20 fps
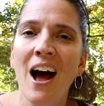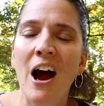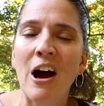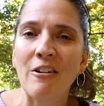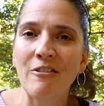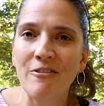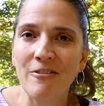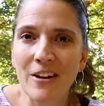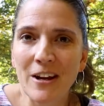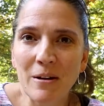
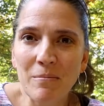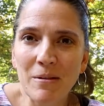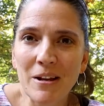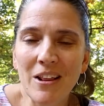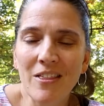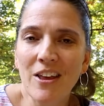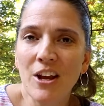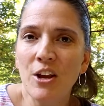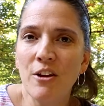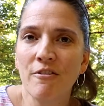our
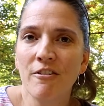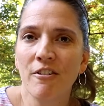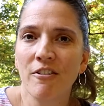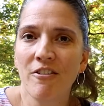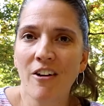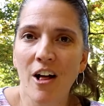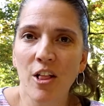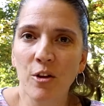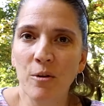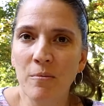family. Thank you for
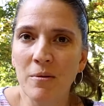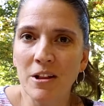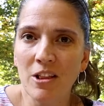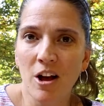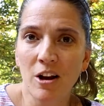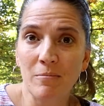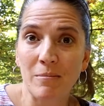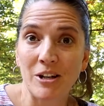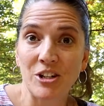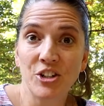following me
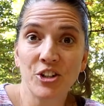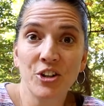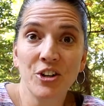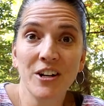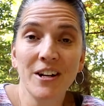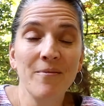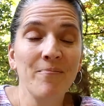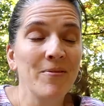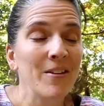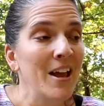along on my
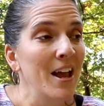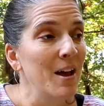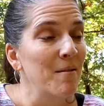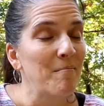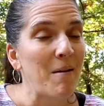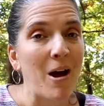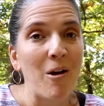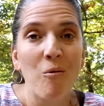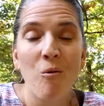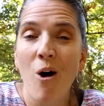journey,
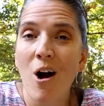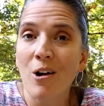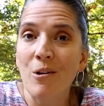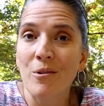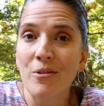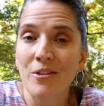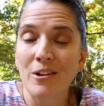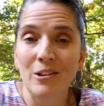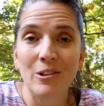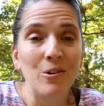my walk
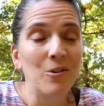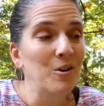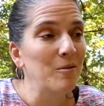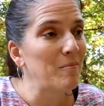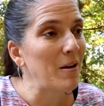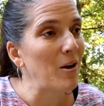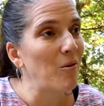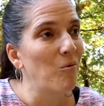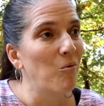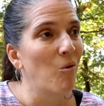with the Lord,
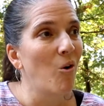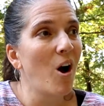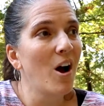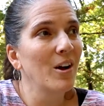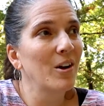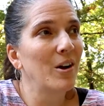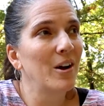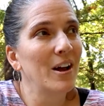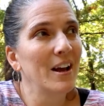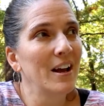my
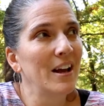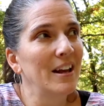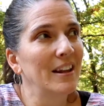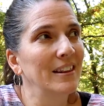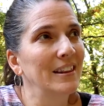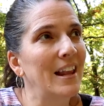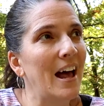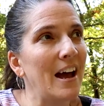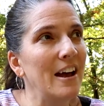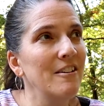walk
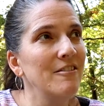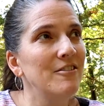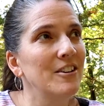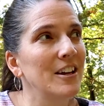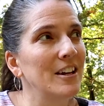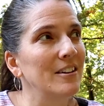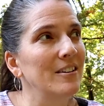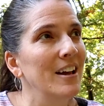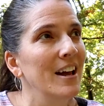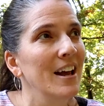in life,
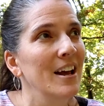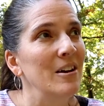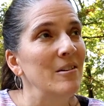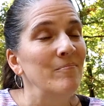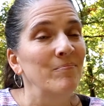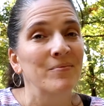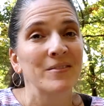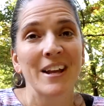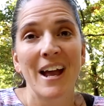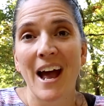and
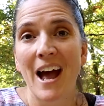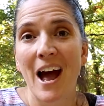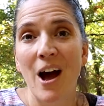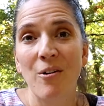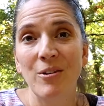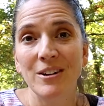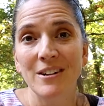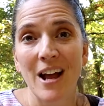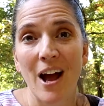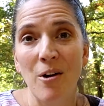
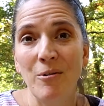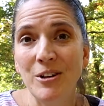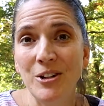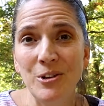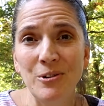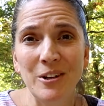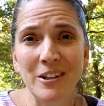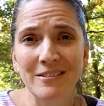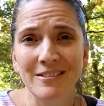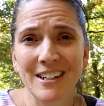how we
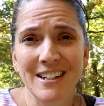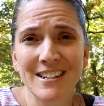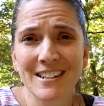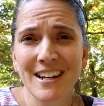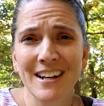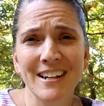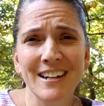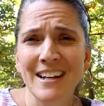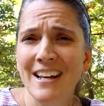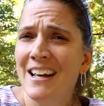do it. It's
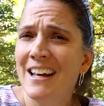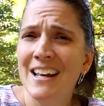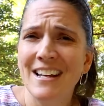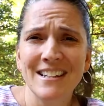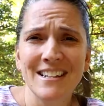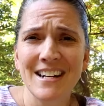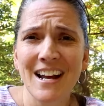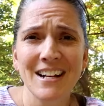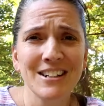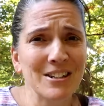like,
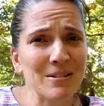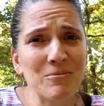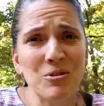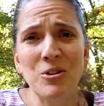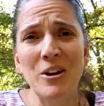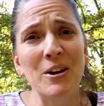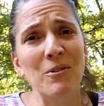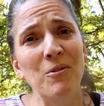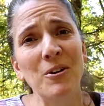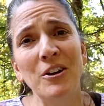it's not some
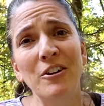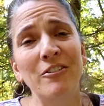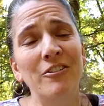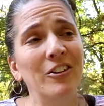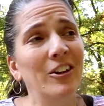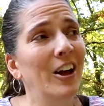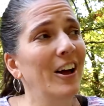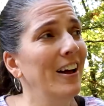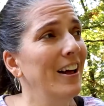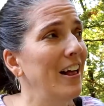great,
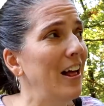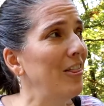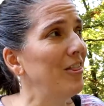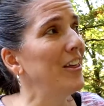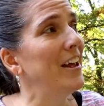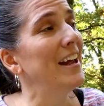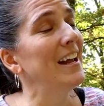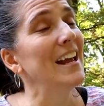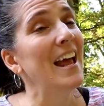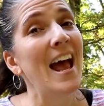wonderful
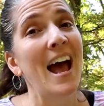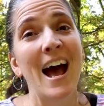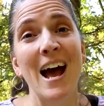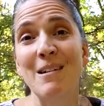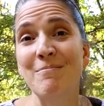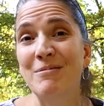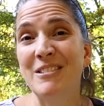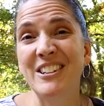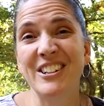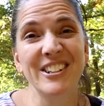thing.
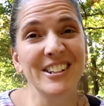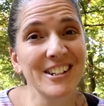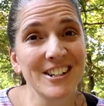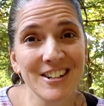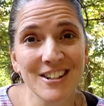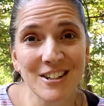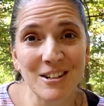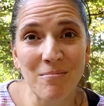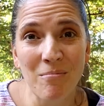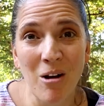I'm literally
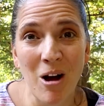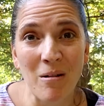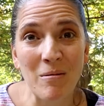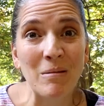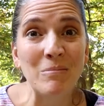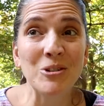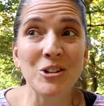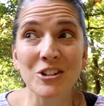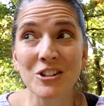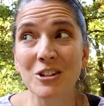just a mom.
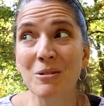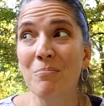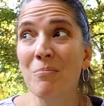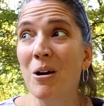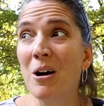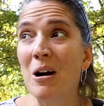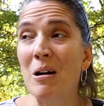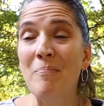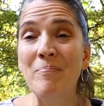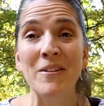I'm just a
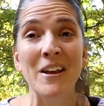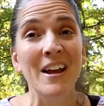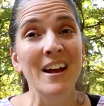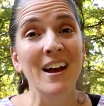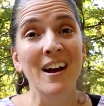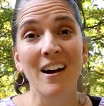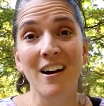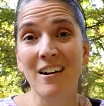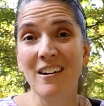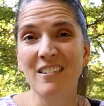mom
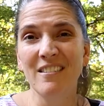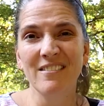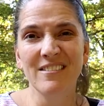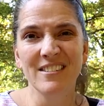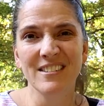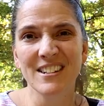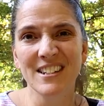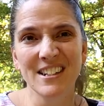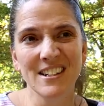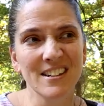of
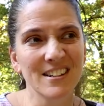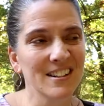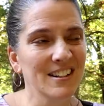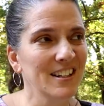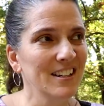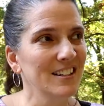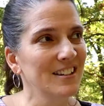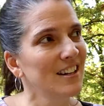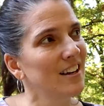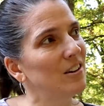6
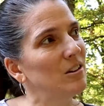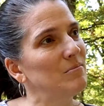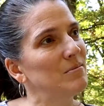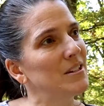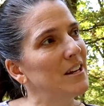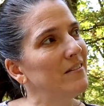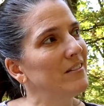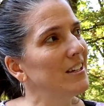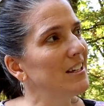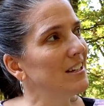kids at home,
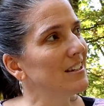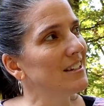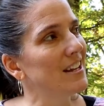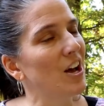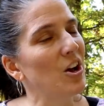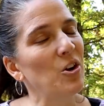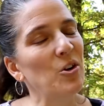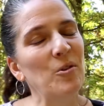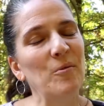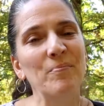7 kids
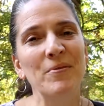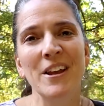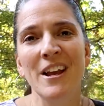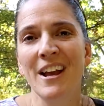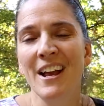at home,